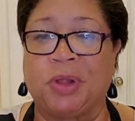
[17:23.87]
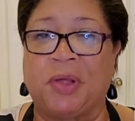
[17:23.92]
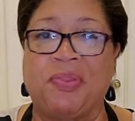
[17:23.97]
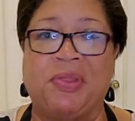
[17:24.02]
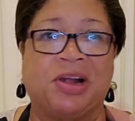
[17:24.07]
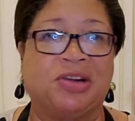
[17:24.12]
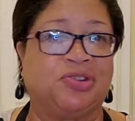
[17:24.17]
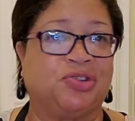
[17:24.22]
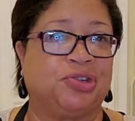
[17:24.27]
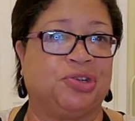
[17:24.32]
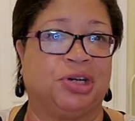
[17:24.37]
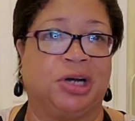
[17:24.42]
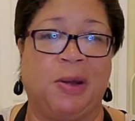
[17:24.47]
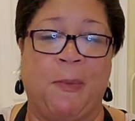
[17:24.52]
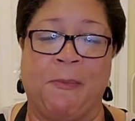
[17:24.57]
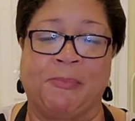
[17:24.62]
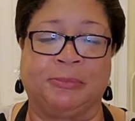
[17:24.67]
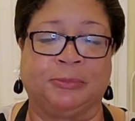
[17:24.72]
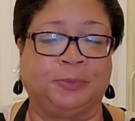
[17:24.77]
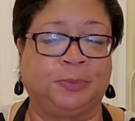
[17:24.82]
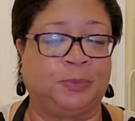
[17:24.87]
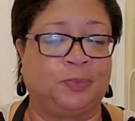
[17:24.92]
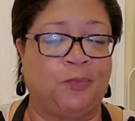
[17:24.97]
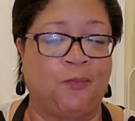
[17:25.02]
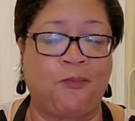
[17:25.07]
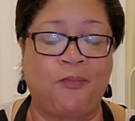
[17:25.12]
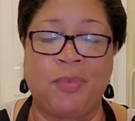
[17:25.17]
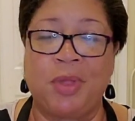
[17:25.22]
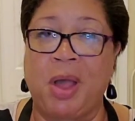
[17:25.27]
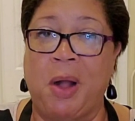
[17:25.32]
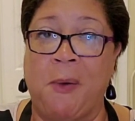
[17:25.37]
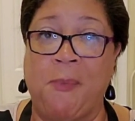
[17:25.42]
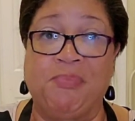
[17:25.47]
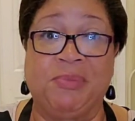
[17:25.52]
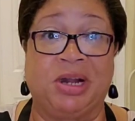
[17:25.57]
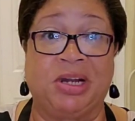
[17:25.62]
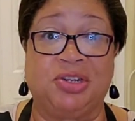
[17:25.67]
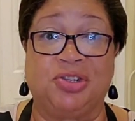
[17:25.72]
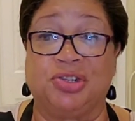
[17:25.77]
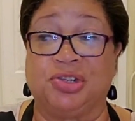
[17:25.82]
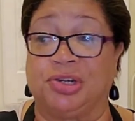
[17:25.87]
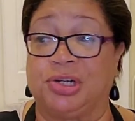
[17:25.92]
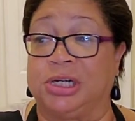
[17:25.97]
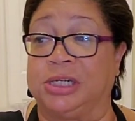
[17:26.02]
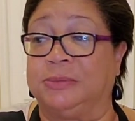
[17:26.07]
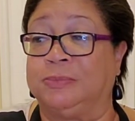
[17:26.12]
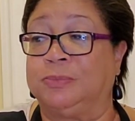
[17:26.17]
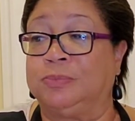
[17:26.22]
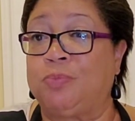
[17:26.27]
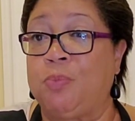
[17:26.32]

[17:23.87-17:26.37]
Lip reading: That's good. That is good.